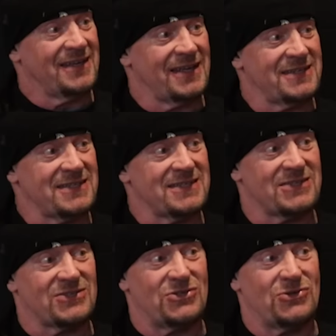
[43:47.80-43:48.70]
Now, this
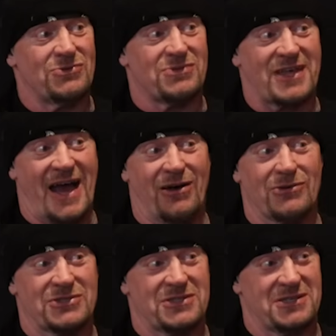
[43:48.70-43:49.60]
is two
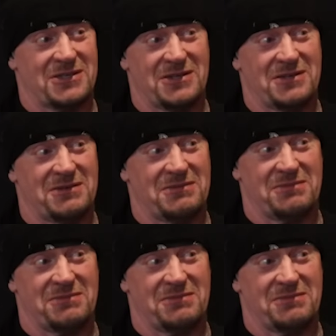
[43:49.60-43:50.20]
thousand